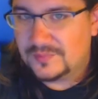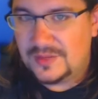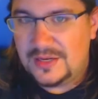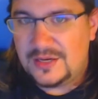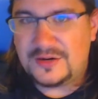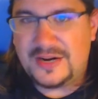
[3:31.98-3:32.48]

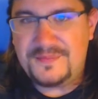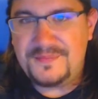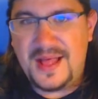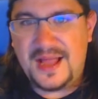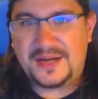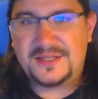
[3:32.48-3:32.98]
Great
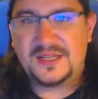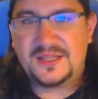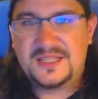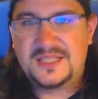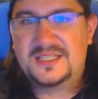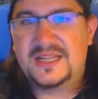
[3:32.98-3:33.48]
match.
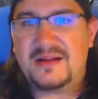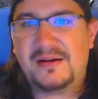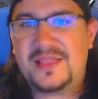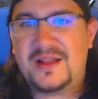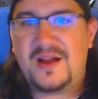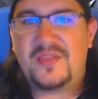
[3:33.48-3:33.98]

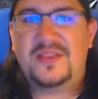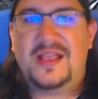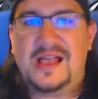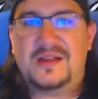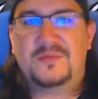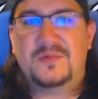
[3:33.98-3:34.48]
Scary there at the
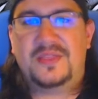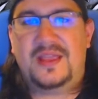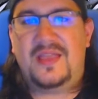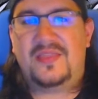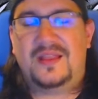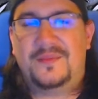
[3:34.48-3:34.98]
end with
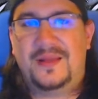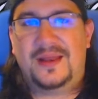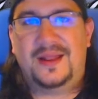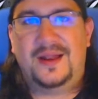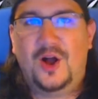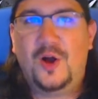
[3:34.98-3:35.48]
Anthony
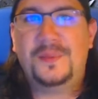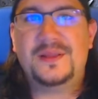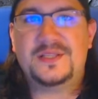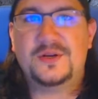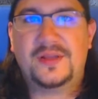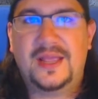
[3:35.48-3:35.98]
Bennett. Hope
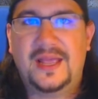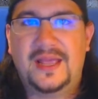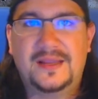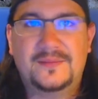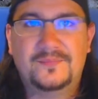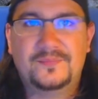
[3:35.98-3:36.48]
he's
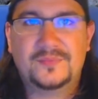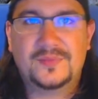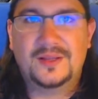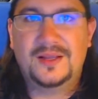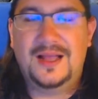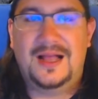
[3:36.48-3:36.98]
okay.
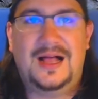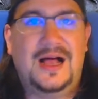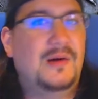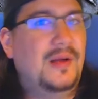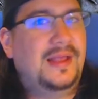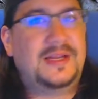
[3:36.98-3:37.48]

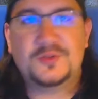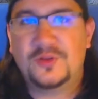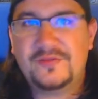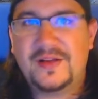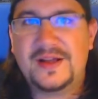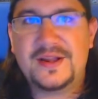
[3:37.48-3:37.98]
I guess
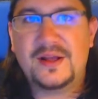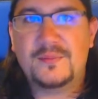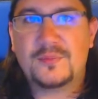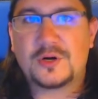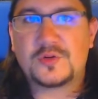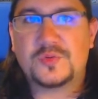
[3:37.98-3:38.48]
we'll find out
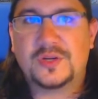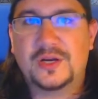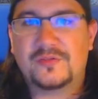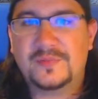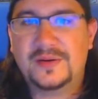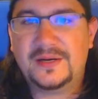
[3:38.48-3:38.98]
more as we
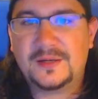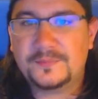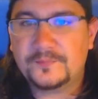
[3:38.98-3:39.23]
go from here.